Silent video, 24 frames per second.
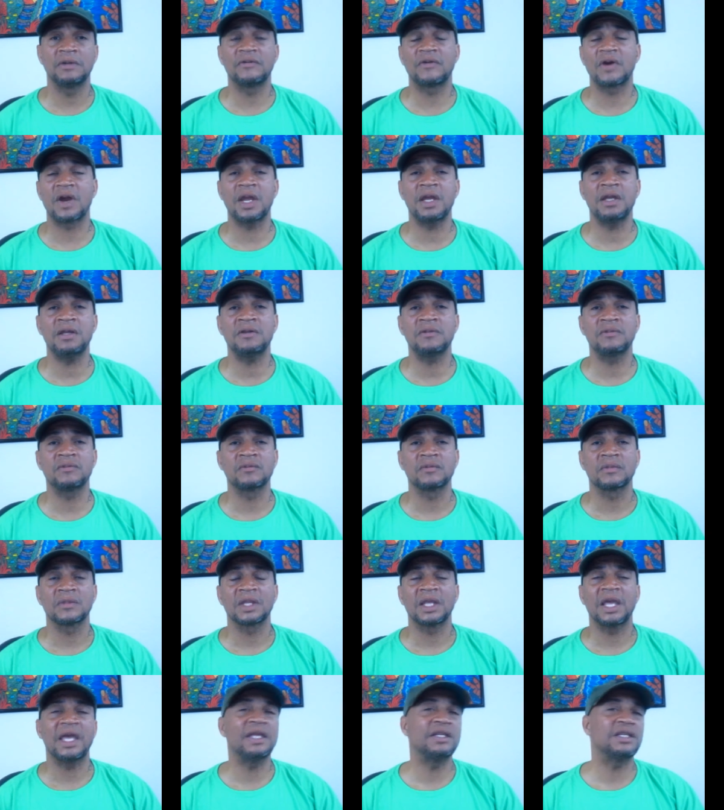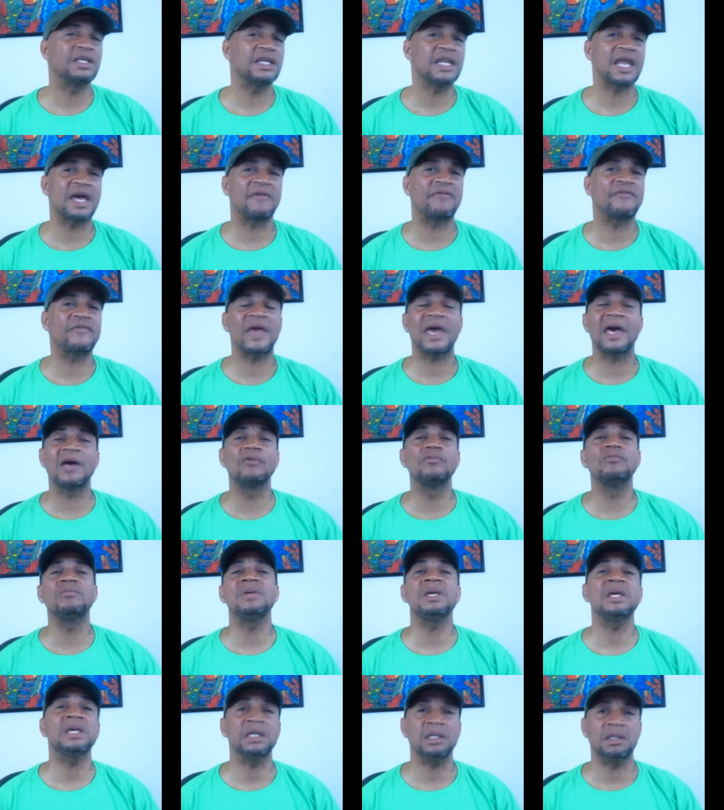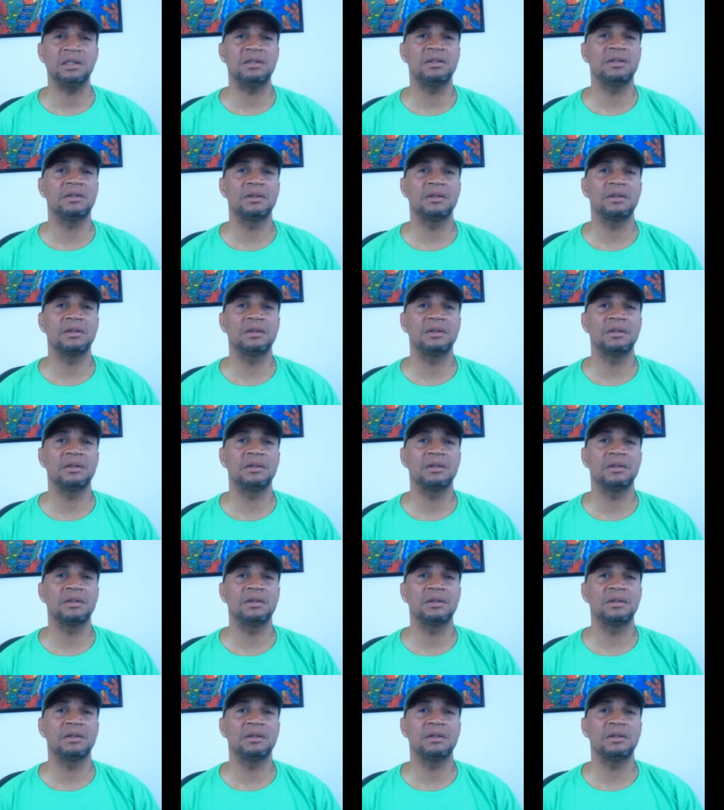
right? And then I found me,